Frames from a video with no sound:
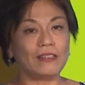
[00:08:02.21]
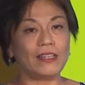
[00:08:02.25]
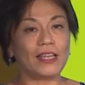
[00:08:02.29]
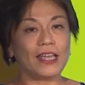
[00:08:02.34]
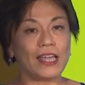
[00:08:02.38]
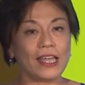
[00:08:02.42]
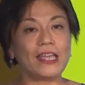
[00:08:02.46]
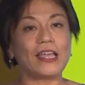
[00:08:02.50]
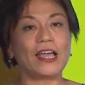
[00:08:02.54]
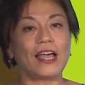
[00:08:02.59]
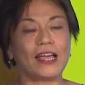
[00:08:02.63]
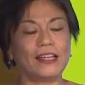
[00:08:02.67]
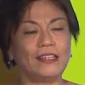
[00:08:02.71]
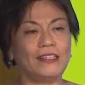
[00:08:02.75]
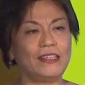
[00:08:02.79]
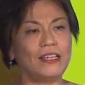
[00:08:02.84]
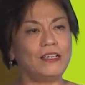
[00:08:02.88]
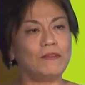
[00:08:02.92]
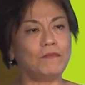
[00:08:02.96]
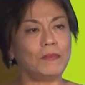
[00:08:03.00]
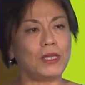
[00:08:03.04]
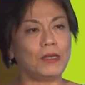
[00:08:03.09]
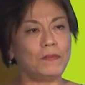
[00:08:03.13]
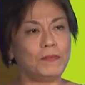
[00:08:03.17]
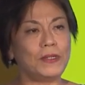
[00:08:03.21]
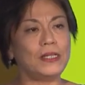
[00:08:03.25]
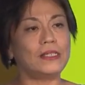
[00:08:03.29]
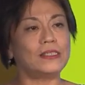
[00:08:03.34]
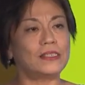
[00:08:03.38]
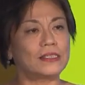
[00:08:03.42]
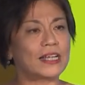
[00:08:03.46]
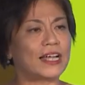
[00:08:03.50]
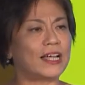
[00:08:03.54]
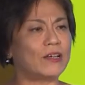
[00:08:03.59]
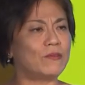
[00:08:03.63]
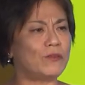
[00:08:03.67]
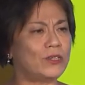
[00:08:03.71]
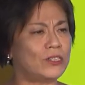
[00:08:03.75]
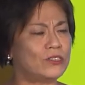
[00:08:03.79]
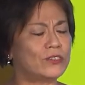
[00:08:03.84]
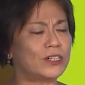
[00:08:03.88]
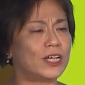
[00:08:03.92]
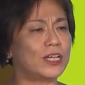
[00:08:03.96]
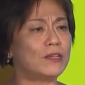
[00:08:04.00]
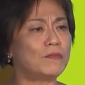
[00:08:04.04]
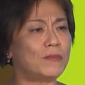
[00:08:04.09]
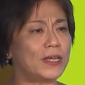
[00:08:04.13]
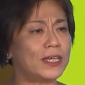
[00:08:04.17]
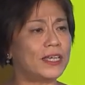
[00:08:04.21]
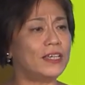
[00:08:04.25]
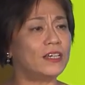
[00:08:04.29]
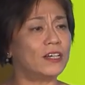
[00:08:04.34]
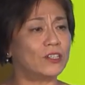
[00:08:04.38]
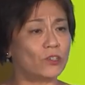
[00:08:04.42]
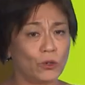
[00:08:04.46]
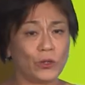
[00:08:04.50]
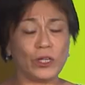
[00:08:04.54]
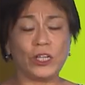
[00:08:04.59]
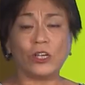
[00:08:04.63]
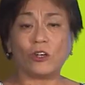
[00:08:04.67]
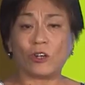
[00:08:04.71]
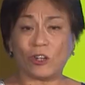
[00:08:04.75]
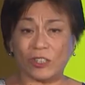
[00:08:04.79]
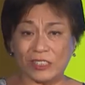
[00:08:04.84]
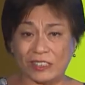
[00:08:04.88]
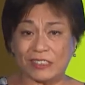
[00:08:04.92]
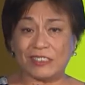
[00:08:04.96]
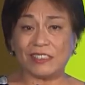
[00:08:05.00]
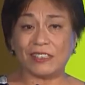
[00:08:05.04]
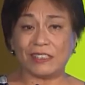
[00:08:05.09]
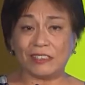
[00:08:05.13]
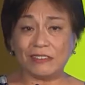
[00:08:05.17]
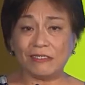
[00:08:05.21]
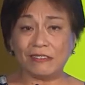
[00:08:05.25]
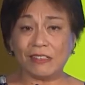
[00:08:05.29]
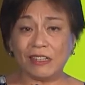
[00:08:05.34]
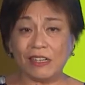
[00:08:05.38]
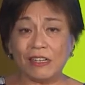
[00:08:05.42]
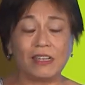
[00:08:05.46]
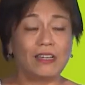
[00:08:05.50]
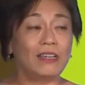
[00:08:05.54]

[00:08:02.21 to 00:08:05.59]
hey, I think maybe it's time we try and make it a going concern,